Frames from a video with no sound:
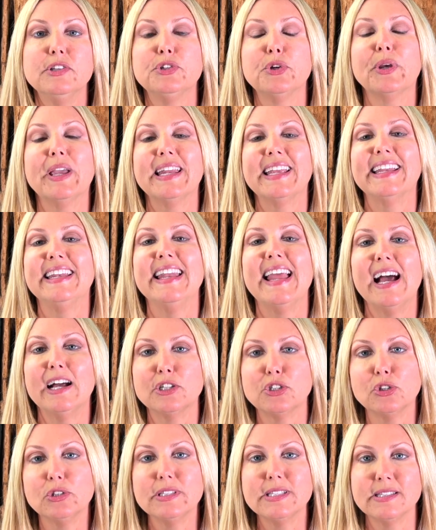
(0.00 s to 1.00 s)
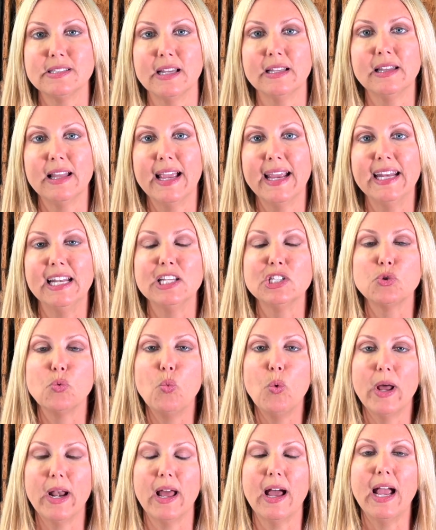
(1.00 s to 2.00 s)
So getting natural sunlight is
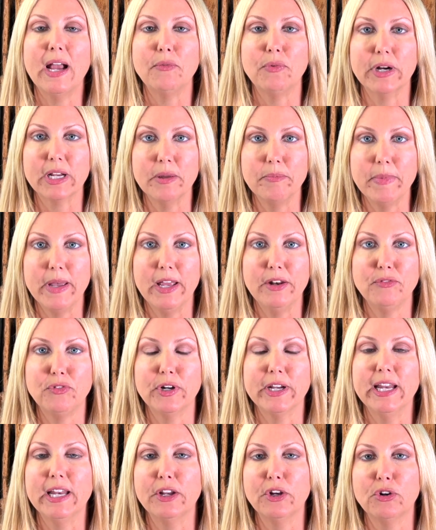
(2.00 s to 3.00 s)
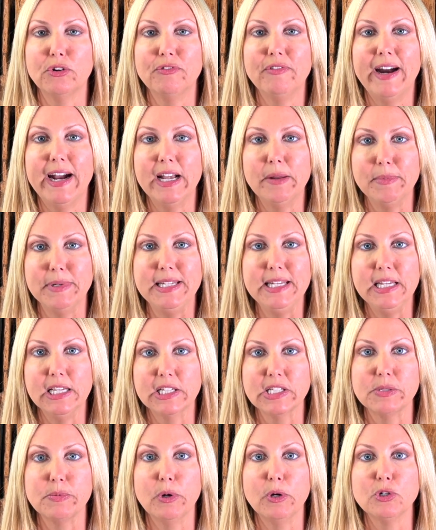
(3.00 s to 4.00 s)
what I recommend for getting your vitamin D
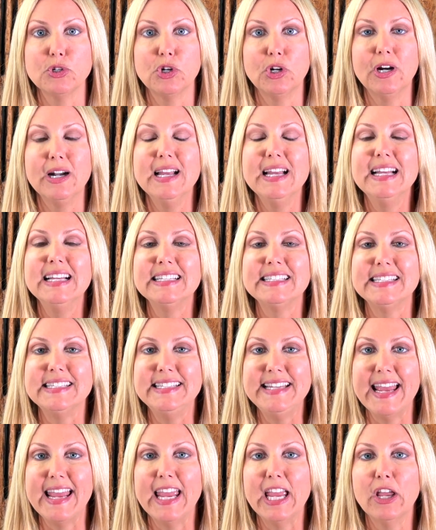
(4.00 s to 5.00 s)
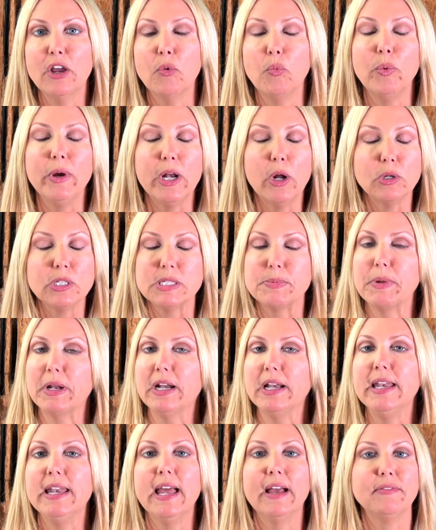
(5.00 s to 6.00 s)
exposure. Today, we don't spend
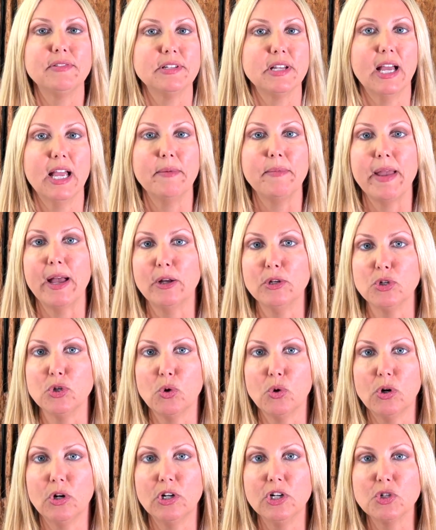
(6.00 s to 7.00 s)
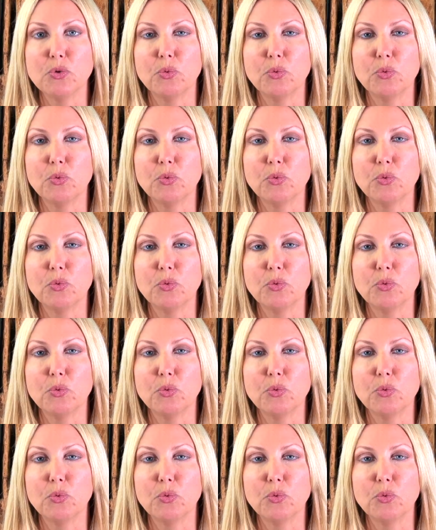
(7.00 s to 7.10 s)
enough time outdoors.